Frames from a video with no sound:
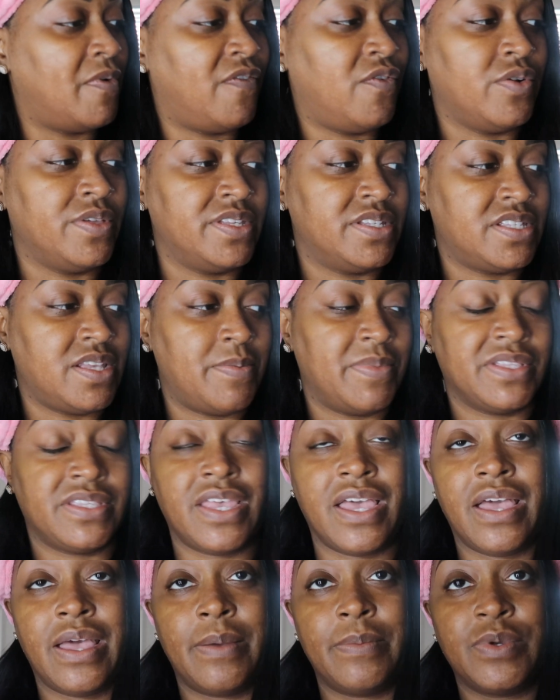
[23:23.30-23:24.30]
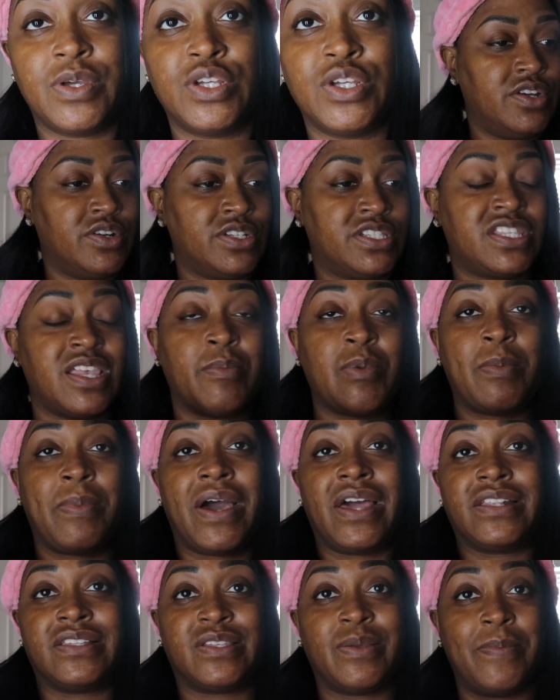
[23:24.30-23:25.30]
Before the summertime. Your summer
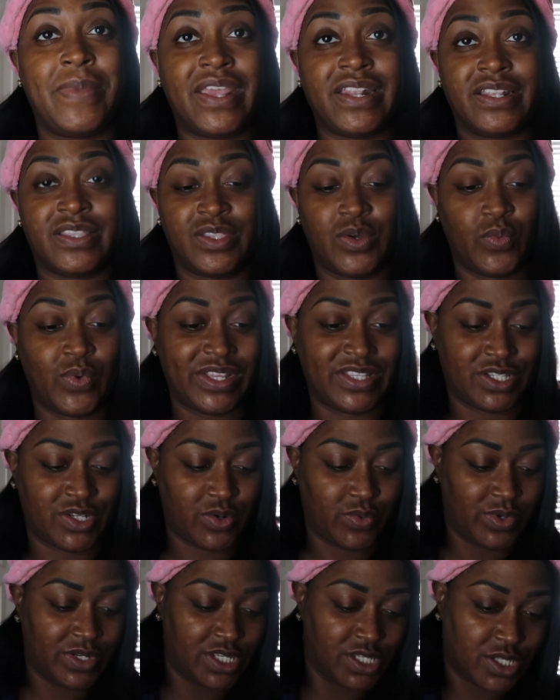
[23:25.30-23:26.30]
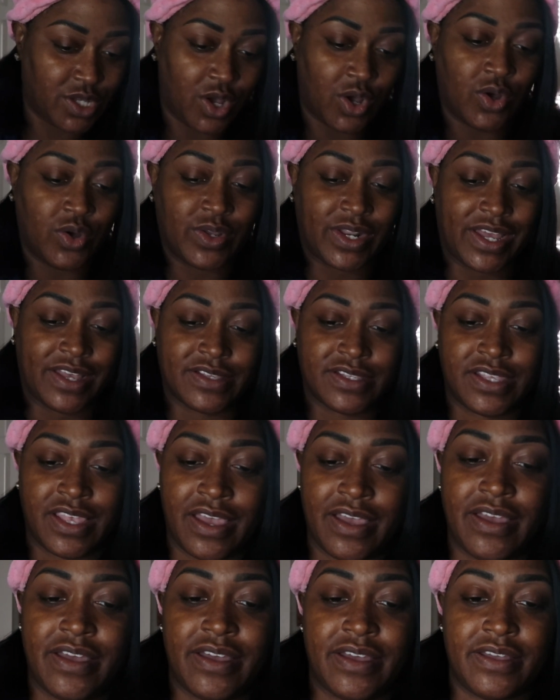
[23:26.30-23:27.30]
bodies are made in the winter when it's cold
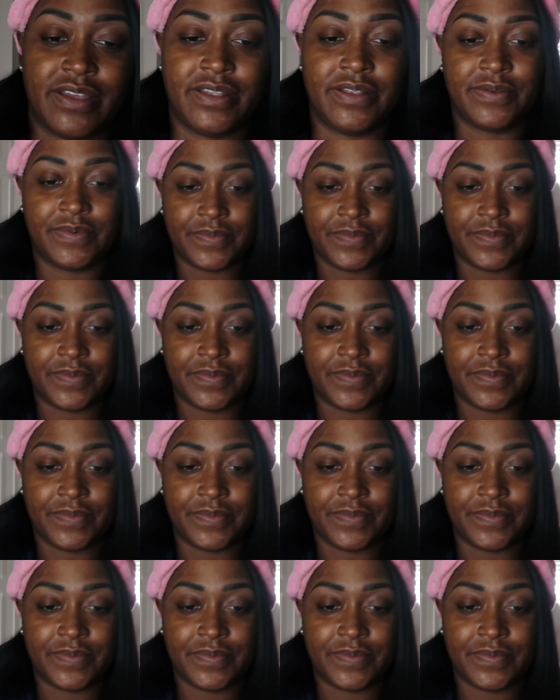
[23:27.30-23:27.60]
outside.